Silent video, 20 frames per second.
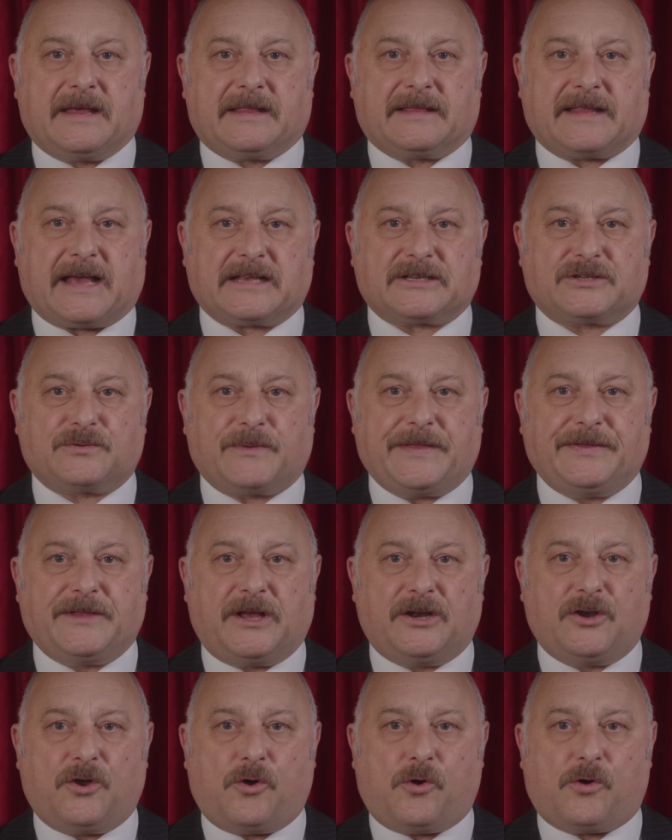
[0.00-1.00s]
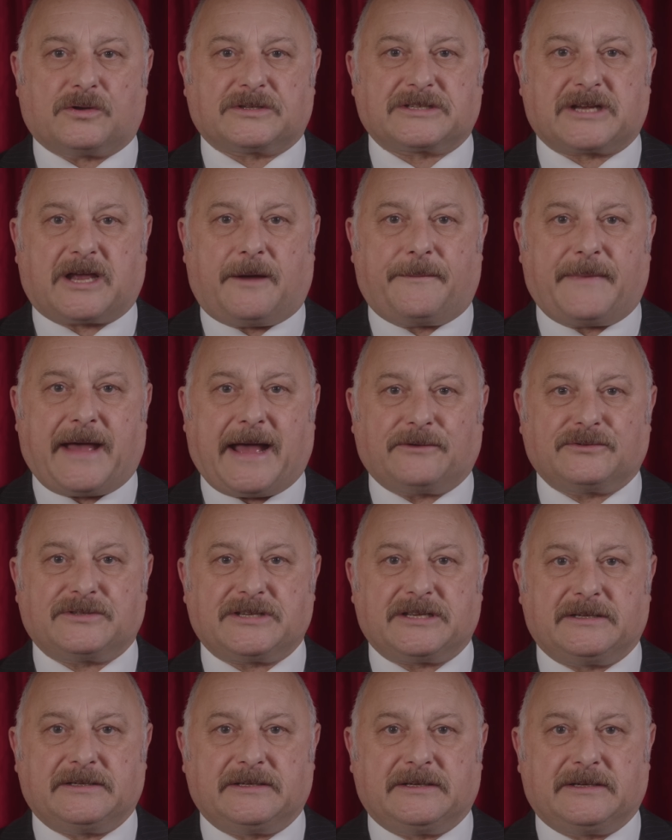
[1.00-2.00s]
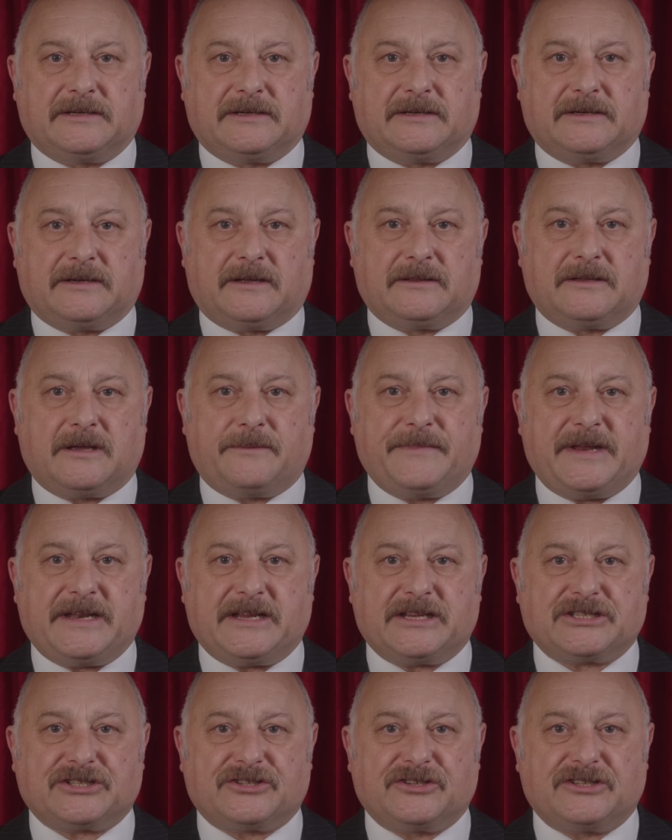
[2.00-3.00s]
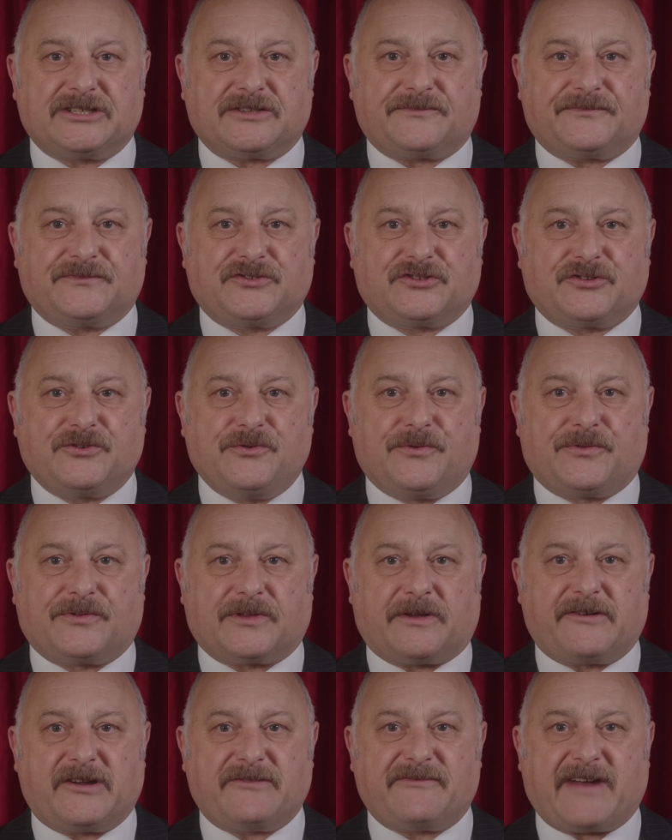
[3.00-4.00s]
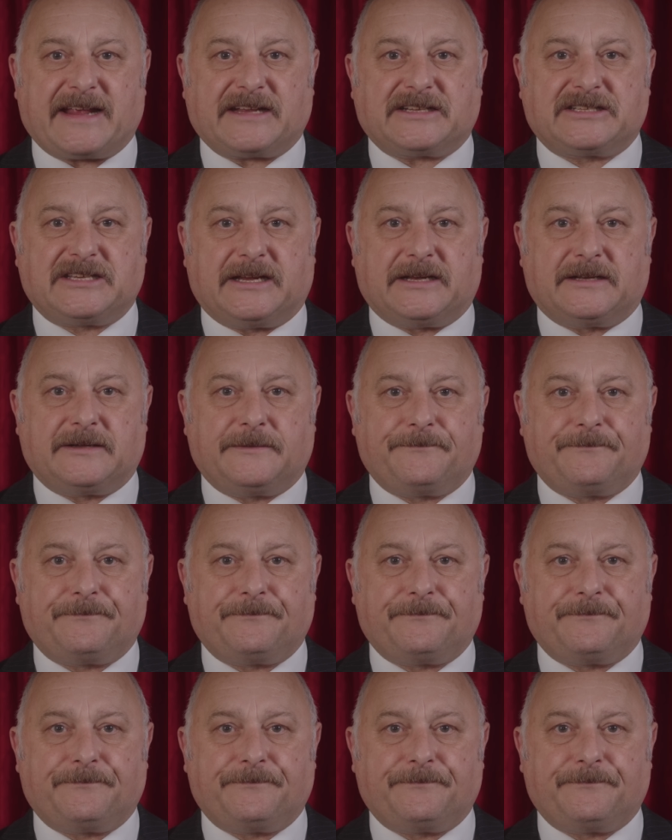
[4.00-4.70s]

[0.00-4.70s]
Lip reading: That's when the laws come out and the ministries of truth are erected.